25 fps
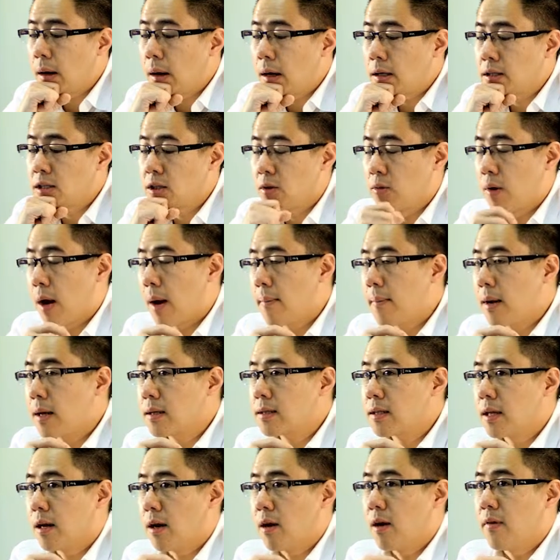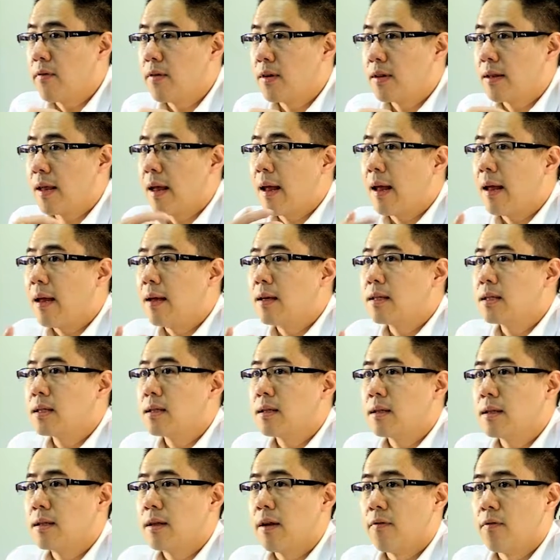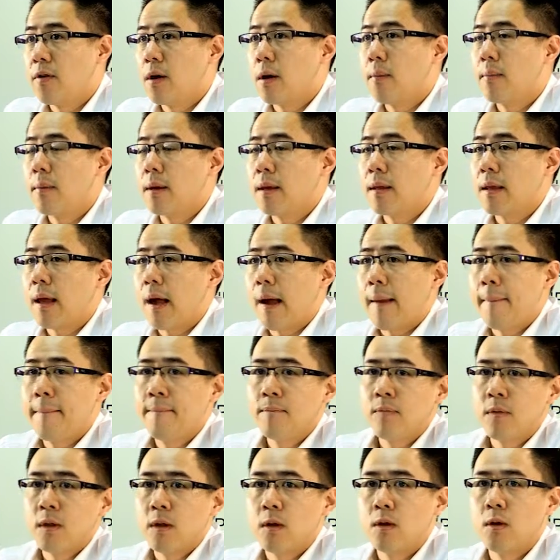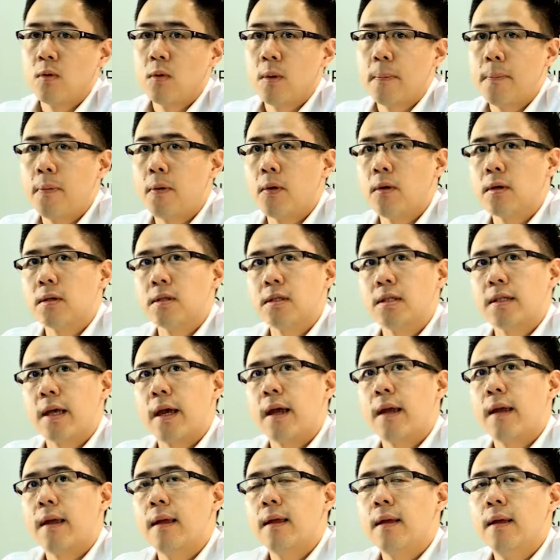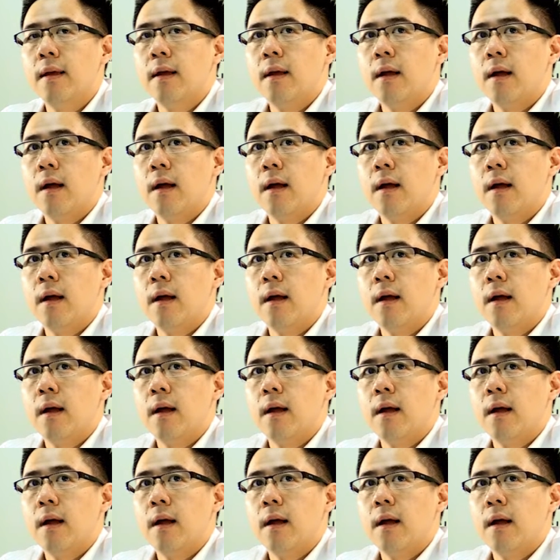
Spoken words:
ceramics. However, there is development that you will put, say,